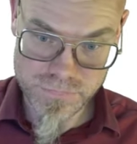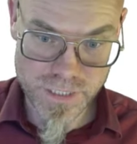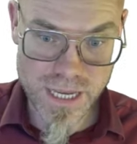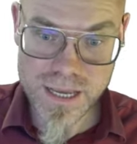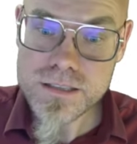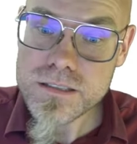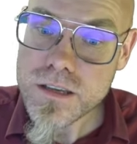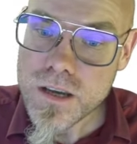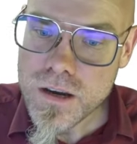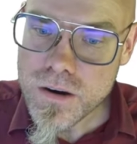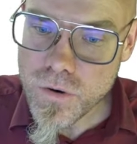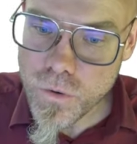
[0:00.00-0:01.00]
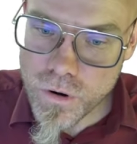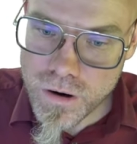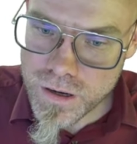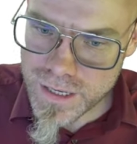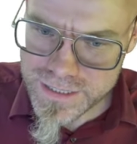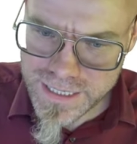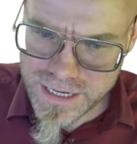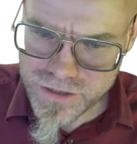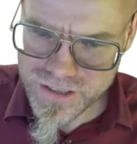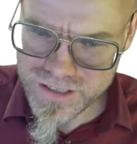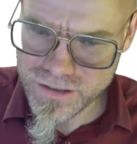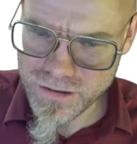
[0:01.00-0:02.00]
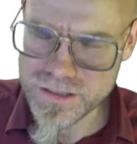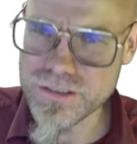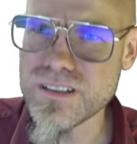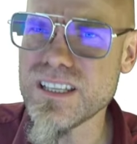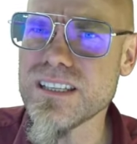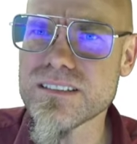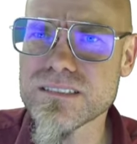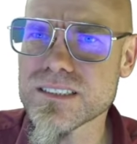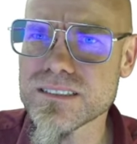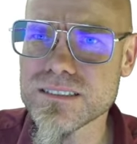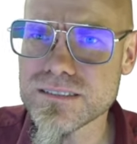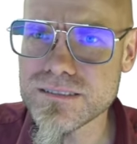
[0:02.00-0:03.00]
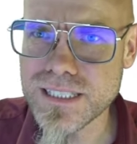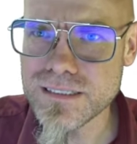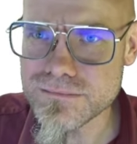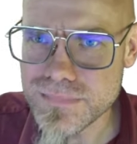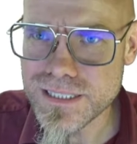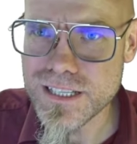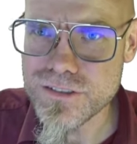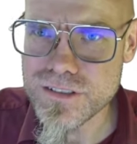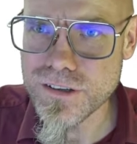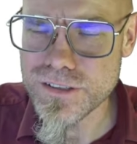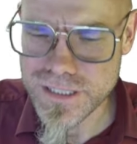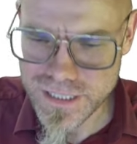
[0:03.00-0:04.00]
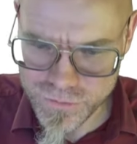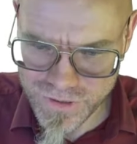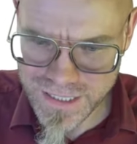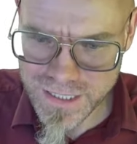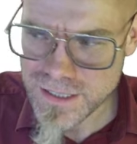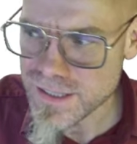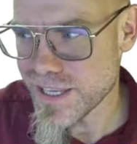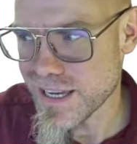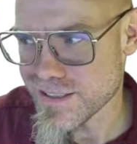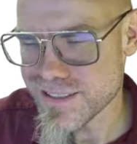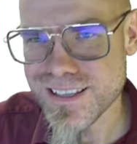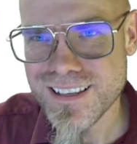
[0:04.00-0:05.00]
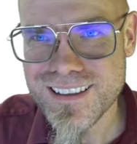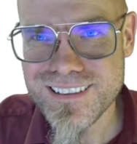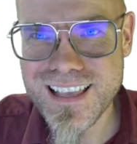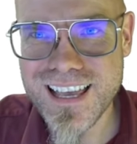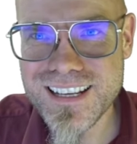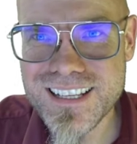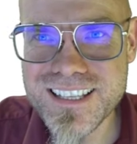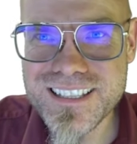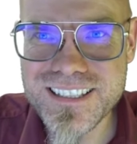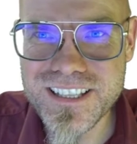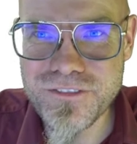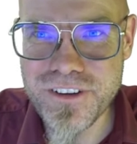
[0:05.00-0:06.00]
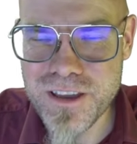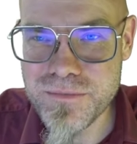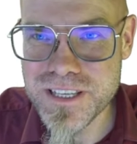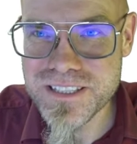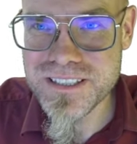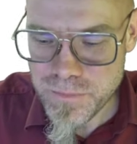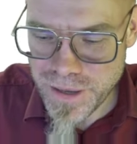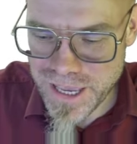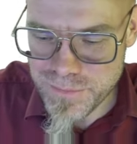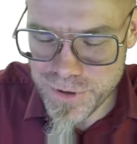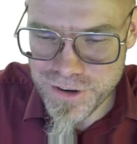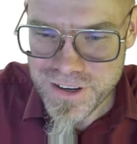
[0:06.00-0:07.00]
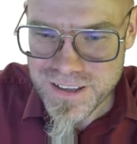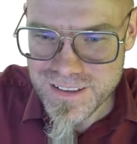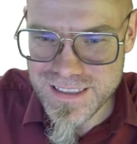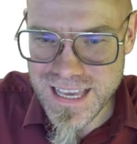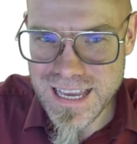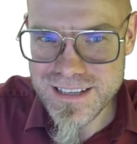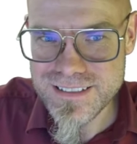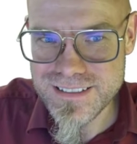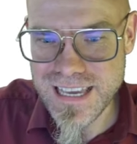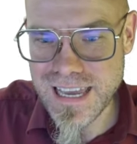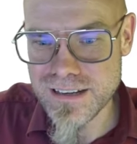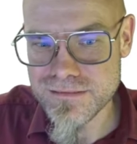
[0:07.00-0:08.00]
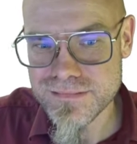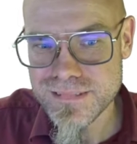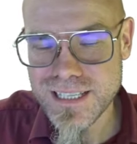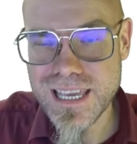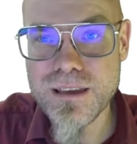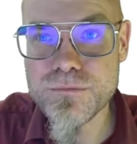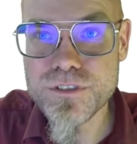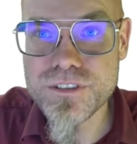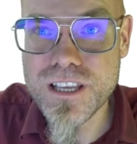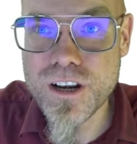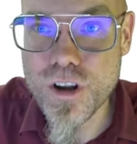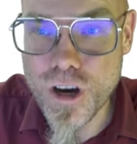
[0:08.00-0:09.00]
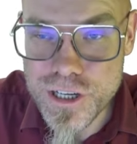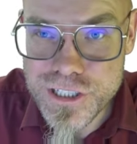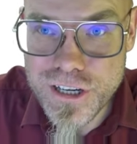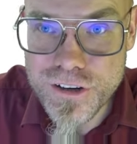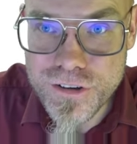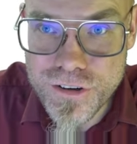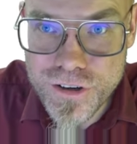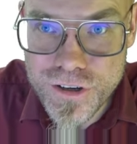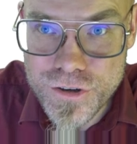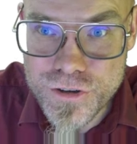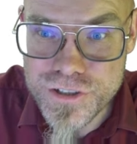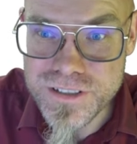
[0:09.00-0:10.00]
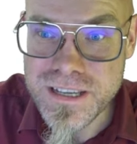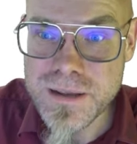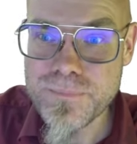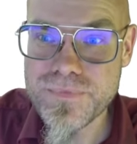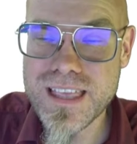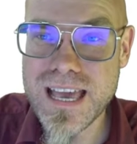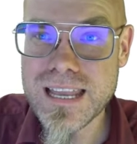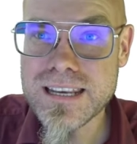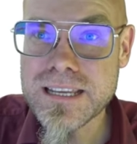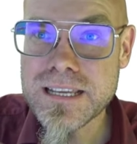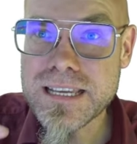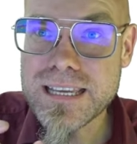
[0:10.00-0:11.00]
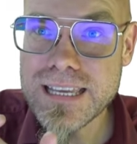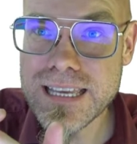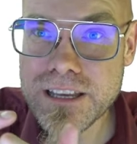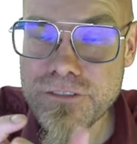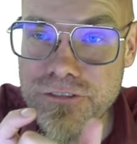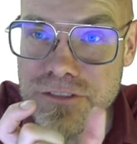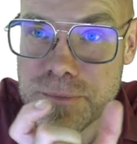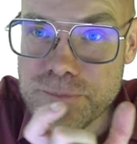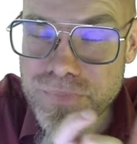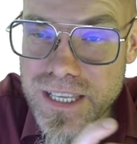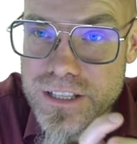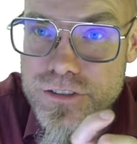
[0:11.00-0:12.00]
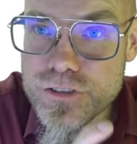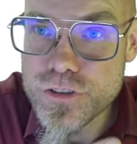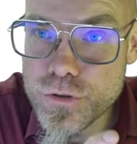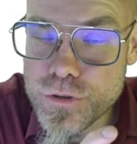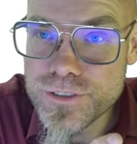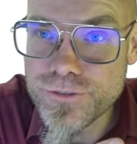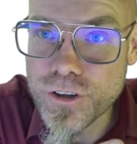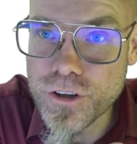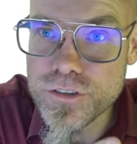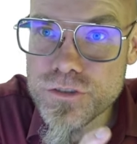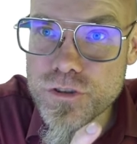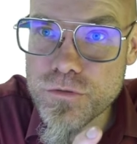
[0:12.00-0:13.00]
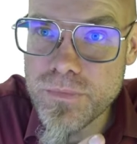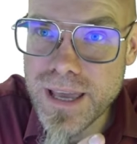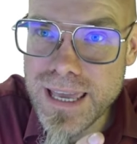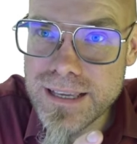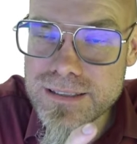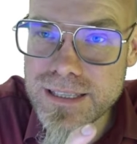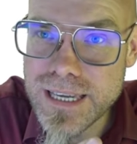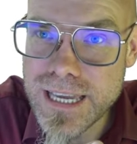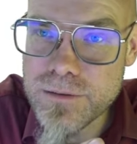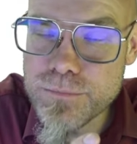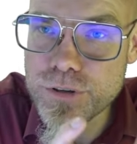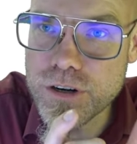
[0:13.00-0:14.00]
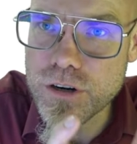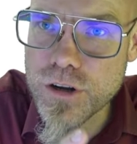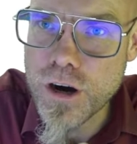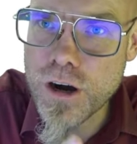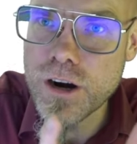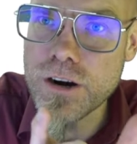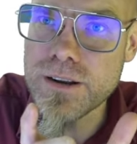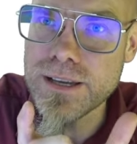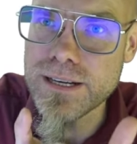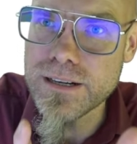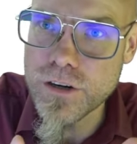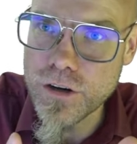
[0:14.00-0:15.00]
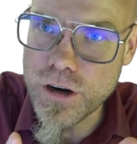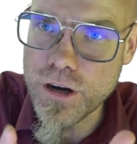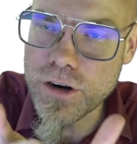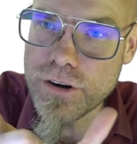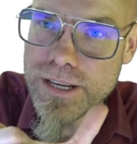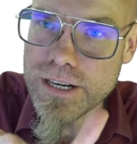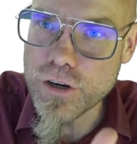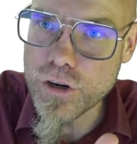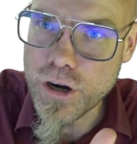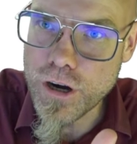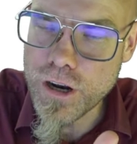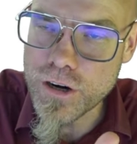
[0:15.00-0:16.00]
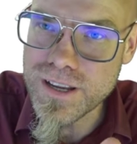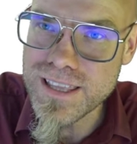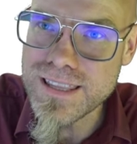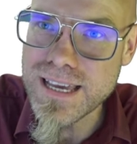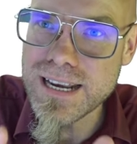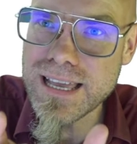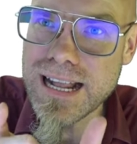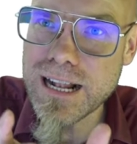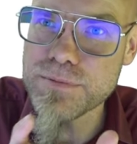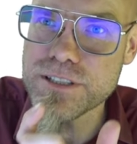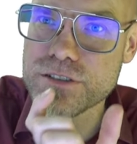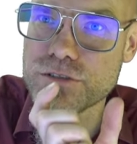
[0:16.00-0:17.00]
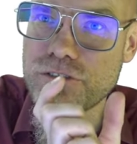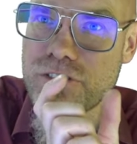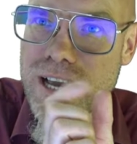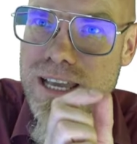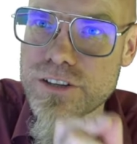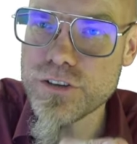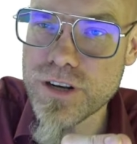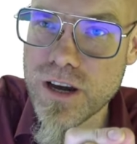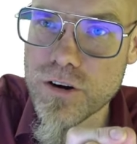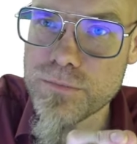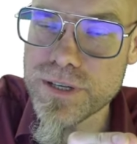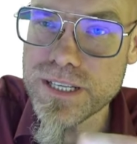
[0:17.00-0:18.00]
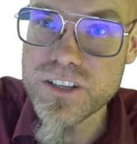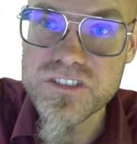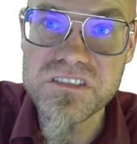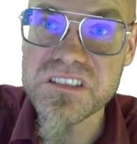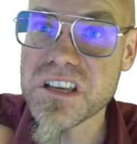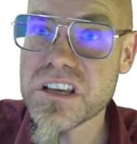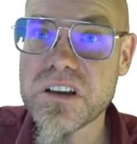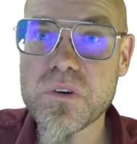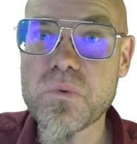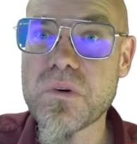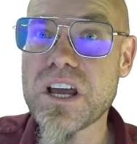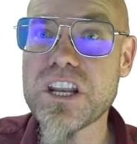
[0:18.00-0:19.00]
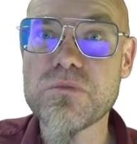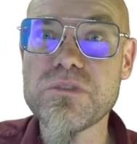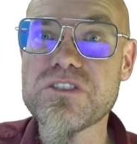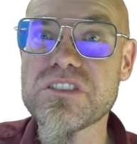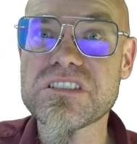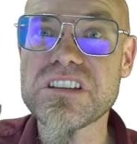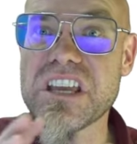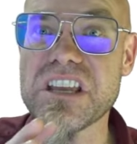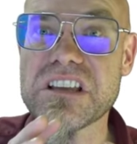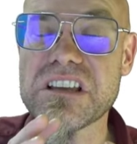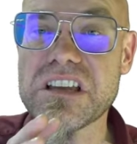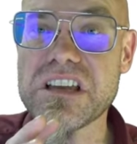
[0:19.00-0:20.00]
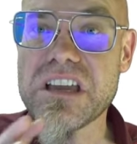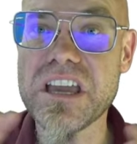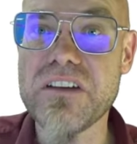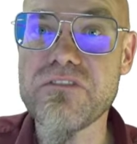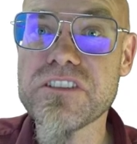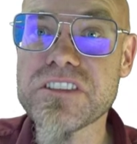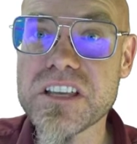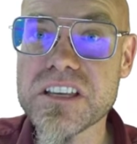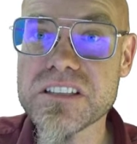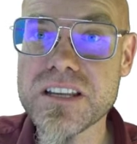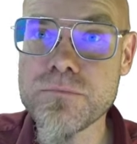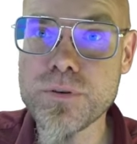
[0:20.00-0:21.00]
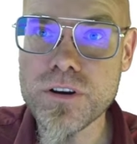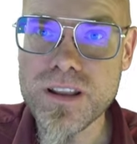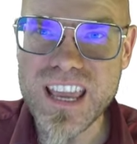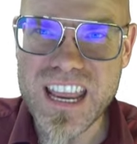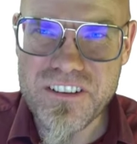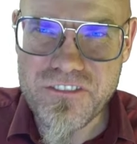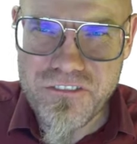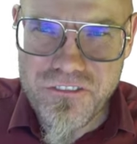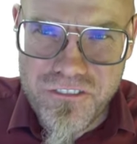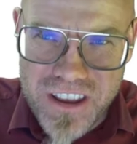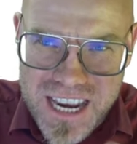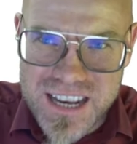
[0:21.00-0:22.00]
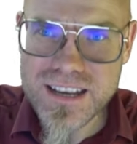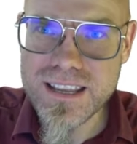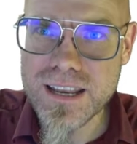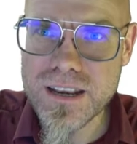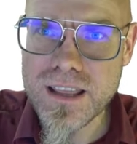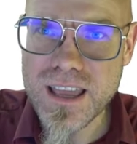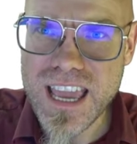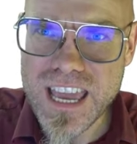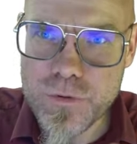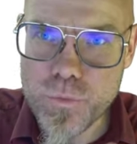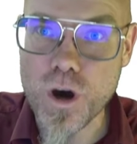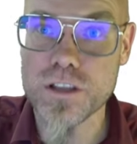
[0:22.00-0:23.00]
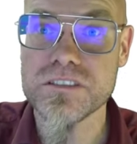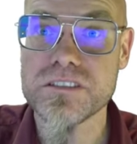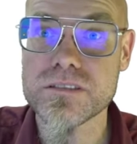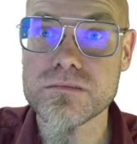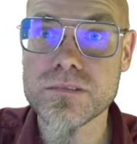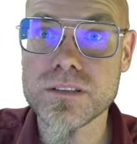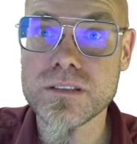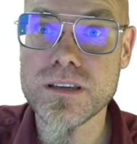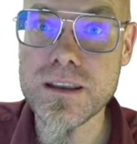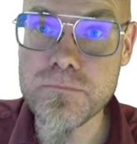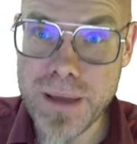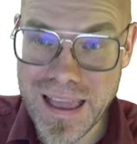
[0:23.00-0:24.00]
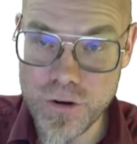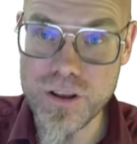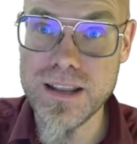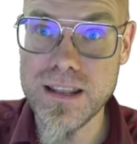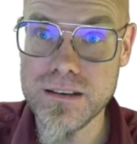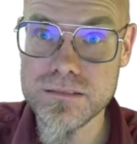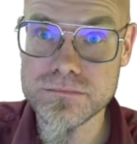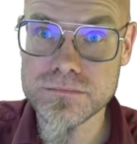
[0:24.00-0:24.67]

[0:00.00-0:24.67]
Yes. Or attention is all you need. Or just like attention is all you need, really? Yes. That is the famous paper that then came to the logical conclusion that if it's useful to make the input longer and longer and longer, and that helps us to fine tune our predictions. Why don't we just take everything as an input and feed it in at once in parallel?